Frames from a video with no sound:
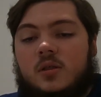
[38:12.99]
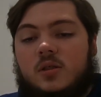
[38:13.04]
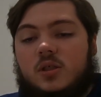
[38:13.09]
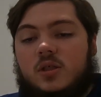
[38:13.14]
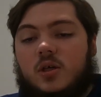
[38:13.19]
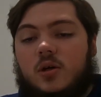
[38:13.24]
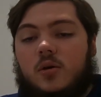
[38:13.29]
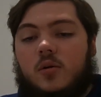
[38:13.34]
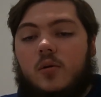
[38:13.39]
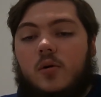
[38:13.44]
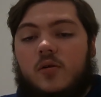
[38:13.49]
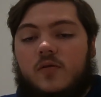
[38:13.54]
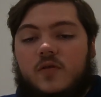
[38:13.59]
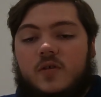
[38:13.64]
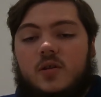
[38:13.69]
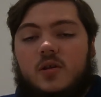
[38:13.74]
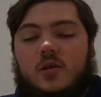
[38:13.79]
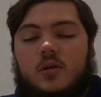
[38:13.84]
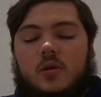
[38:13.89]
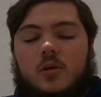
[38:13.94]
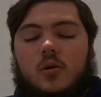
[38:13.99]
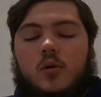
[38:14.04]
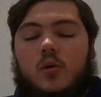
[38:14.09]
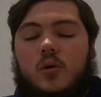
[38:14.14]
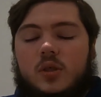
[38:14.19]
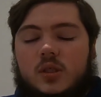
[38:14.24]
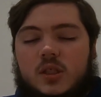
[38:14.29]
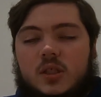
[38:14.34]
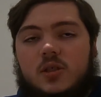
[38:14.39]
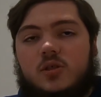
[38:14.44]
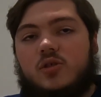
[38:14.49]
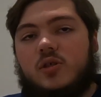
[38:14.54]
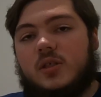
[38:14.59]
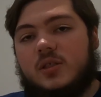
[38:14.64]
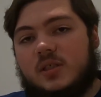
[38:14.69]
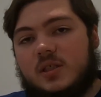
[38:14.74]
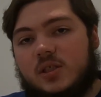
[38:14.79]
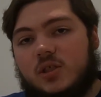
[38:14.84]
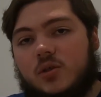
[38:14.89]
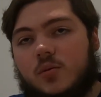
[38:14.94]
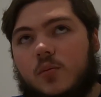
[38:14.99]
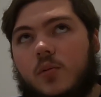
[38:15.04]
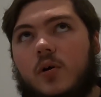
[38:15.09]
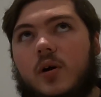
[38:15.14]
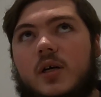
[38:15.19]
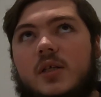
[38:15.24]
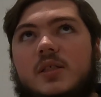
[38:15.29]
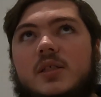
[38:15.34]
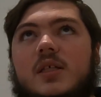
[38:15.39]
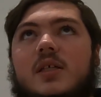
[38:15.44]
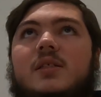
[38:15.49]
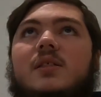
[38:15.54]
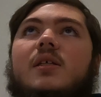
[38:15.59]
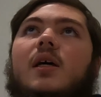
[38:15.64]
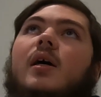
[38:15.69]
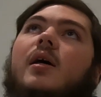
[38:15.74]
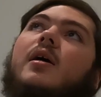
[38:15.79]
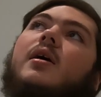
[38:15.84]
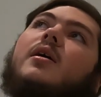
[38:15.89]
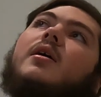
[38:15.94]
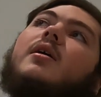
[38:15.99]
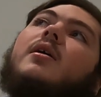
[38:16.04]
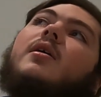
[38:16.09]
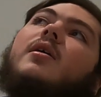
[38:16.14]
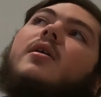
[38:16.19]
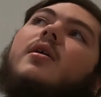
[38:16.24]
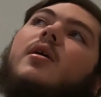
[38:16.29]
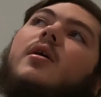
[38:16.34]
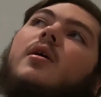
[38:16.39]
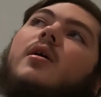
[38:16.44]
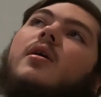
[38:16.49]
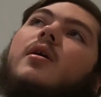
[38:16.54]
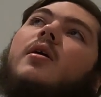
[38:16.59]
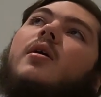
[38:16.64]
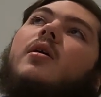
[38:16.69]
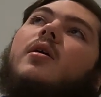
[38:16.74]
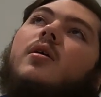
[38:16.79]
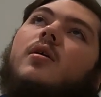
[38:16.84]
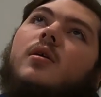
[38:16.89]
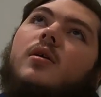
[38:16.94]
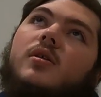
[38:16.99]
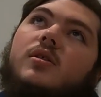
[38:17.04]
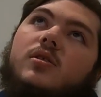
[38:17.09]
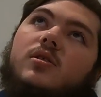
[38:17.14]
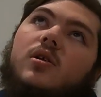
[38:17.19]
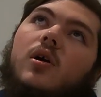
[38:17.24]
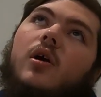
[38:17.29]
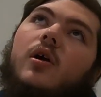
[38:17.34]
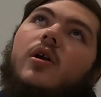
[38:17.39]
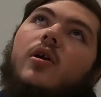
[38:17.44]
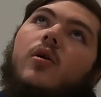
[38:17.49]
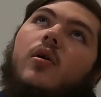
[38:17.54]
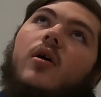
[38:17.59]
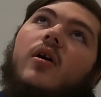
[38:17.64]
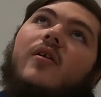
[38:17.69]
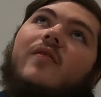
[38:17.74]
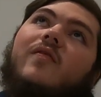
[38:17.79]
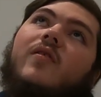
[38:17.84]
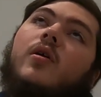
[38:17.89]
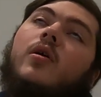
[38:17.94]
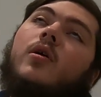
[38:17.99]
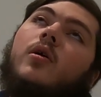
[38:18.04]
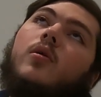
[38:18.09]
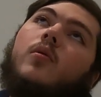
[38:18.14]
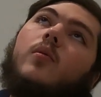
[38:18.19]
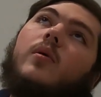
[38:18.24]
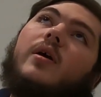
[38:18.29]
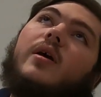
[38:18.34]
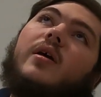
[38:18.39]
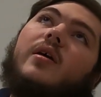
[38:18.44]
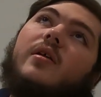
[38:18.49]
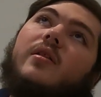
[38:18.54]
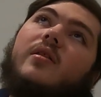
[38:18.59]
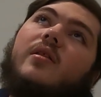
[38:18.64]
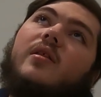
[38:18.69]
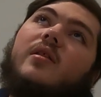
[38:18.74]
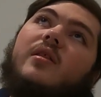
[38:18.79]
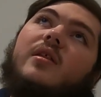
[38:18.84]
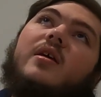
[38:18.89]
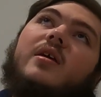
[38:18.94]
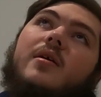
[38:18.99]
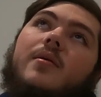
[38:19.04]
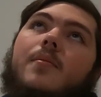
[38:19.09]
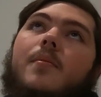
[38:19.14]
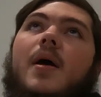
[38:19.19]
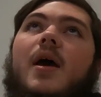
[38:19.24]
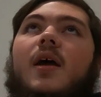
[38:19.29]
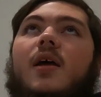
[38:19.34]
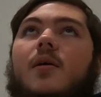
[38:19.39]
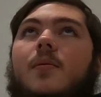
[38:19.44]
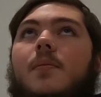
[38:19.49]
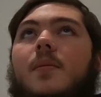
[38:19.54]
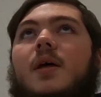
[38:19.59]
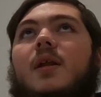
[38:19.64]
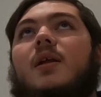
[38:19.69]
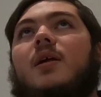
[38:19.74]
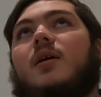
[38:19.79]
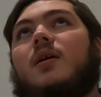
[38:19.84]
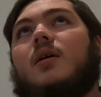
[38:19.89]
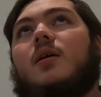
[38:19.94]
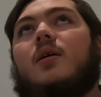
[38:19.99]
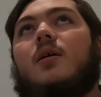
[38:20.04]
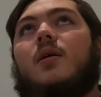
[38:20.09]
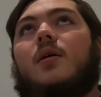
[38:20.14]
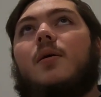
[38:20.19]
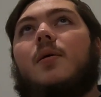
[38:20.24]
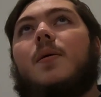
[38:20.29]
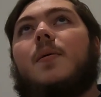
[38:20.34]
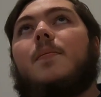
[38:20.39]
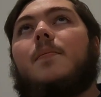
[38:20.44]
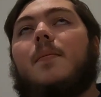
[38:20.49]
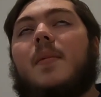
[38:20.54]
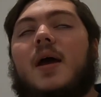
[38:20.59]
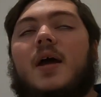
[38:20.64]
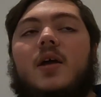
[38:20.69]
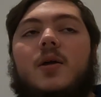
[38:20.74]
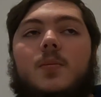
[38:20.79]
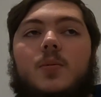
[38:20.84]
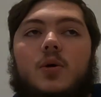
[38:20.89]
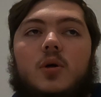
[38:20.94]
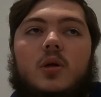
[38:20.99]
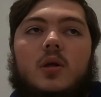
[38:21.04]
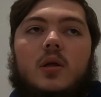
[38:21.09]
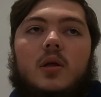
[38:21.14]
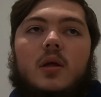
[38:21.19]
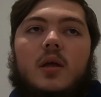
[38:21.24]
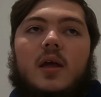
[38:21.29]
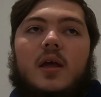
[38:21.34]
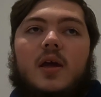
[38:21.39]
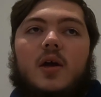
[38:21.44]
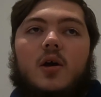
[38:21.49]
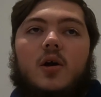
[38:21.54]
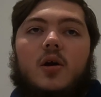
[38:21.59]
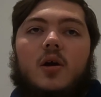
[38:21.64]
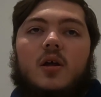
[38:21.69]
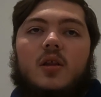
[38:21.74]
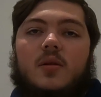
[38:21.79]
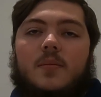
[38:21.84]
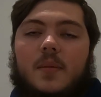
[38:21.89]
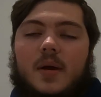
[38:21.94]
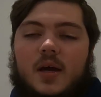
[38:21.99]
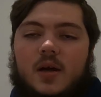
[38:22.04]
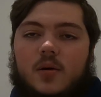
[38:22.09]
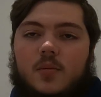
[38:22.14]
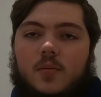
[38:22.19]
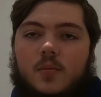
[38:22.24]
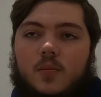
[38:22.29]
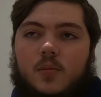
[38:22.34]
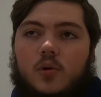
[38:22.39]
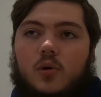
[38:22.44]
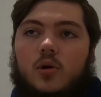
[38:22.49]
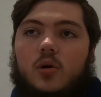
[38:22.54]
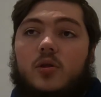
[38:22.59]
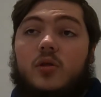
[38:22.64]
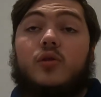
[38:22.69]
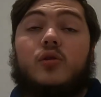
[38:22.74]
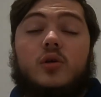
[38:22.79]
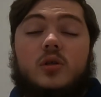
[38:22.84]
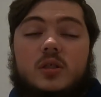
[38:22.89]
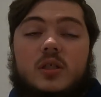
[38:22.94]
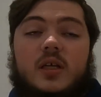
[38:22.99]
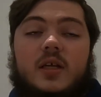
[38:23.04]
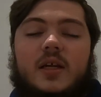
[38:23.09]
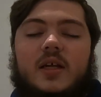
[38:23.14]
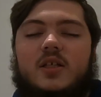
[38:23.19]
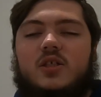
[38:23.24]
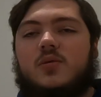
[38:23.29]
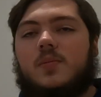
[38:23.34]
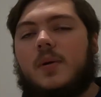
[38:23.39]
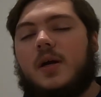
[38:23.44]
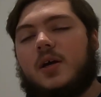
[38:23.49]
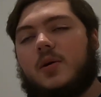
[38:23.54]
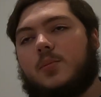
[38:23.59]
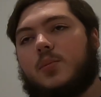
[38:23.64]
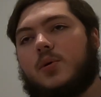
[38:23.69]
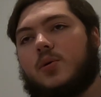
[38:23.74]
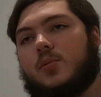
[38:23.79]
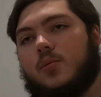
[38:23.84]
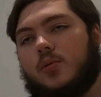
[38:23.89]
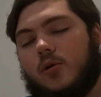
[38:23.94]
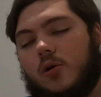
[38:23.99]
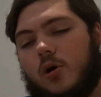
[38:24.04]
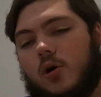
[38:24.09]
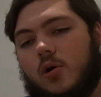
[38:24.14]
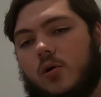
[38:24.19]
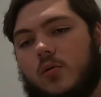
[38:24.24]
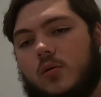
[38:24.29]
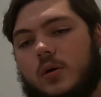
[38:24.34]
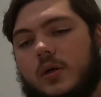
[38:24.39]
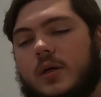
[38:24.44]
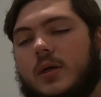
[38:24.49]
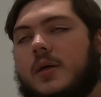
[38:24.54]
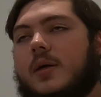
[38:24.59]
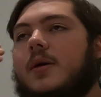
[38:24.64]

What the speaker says: So over the course of the transition process, it started off with the Mac Mini, MacBook Air, and the 13-inch MacBook Pro.